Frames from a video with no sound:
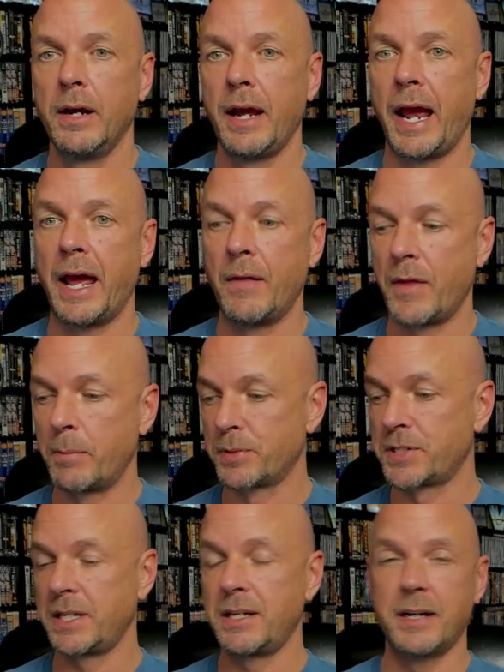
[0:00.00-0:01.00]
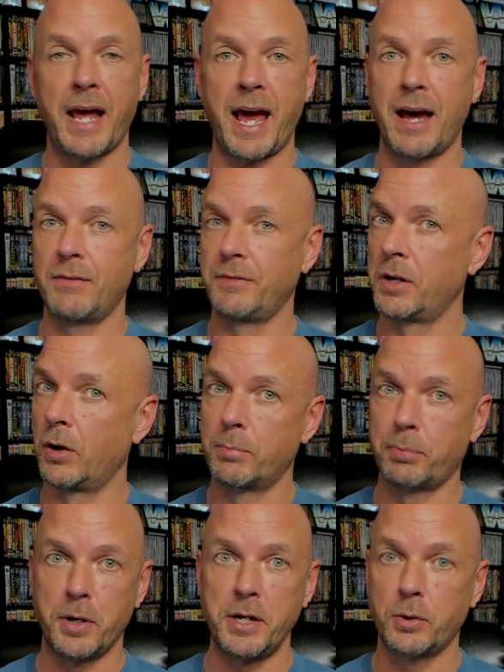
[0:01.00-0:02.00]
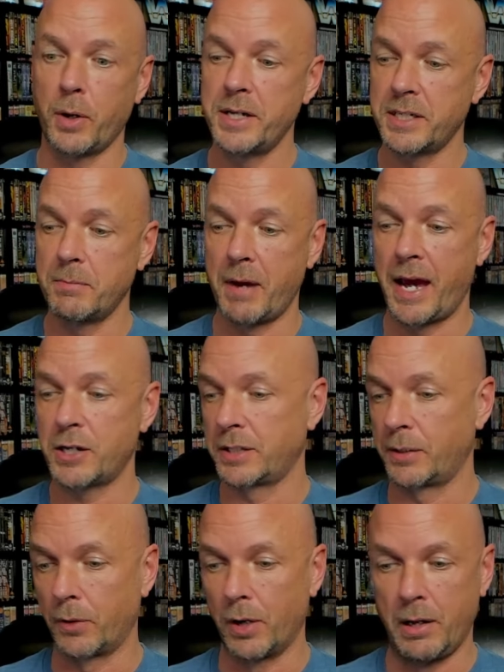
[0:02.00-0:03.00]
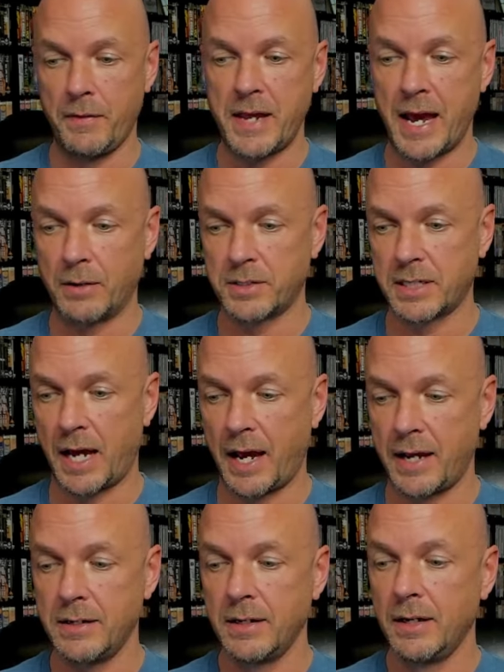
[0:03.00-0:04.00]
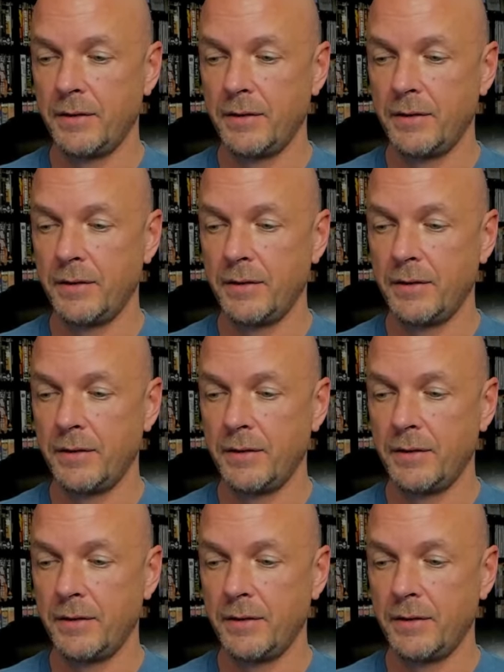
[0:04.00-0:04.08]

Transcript: And they proceeded to have, you know, a pretty crazy match. They were all on the outside.